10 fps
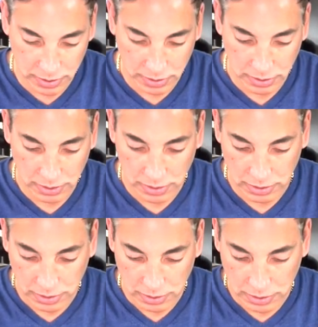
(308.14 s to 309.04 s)

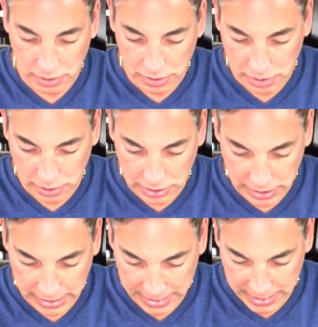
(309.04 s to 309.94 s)

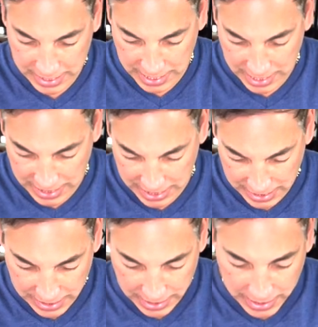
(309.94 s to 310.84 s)

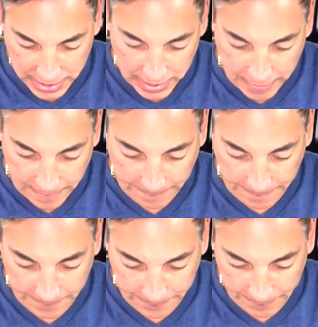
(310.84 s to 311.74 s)

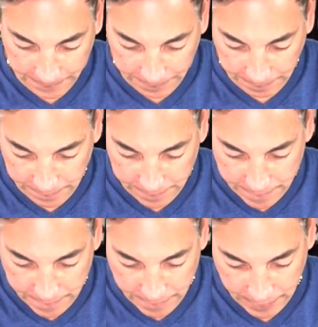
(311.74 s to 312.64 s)

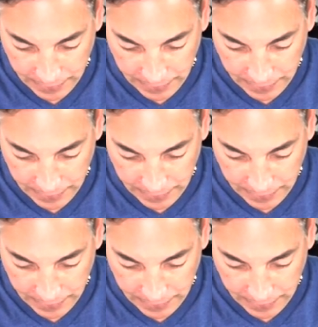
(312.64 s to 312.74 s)
No one is speaking in this clip.